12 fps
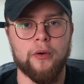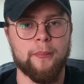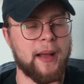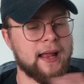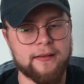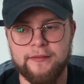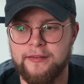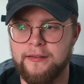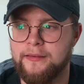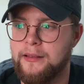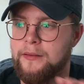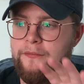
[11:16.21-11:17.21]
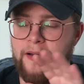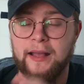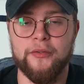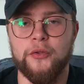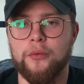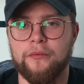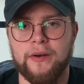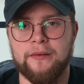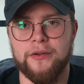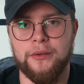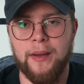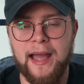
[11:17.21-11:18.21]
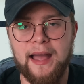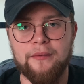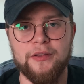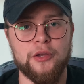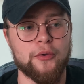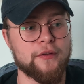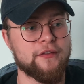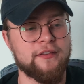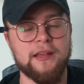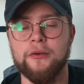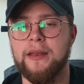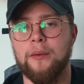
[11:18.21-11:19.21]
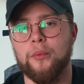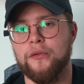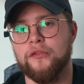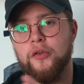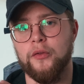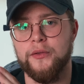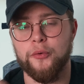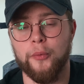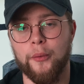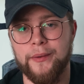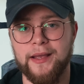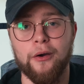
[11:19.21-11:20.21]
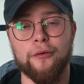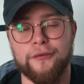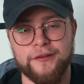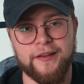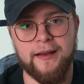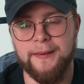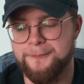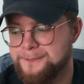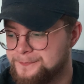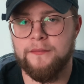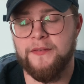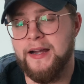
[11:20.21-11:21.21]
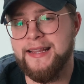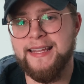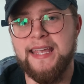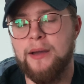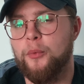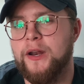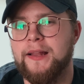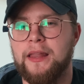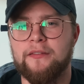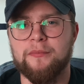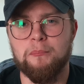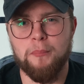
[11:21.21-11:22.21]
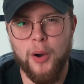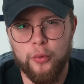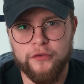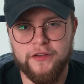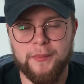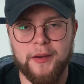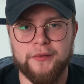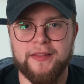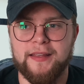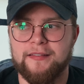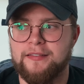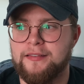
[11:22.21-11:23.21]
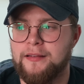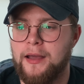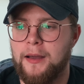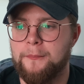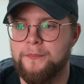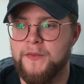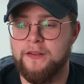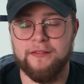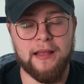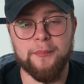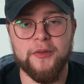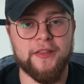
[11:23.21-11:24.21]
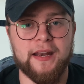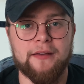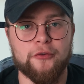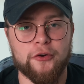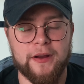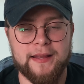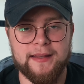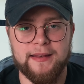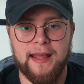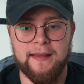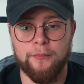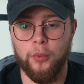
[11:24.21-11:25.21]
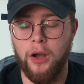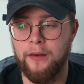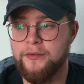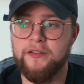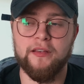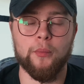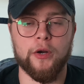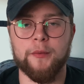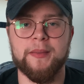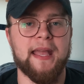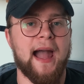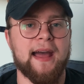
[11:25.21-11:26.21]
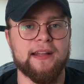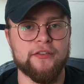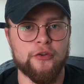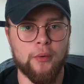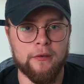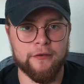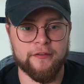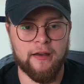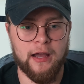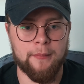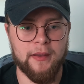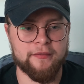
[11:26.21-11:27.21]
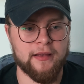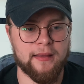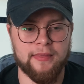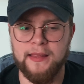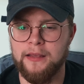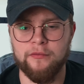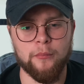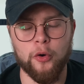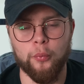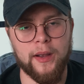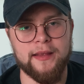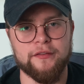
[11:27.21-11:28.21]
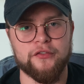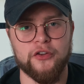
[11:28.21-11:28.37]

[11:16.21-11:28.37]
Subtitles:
balances and value of whatever you have, and you can see your net worth slowly growing over time. Finally, and what I love most about this template that I've created, and obviously what I'll be adding to over time as I think of more ways to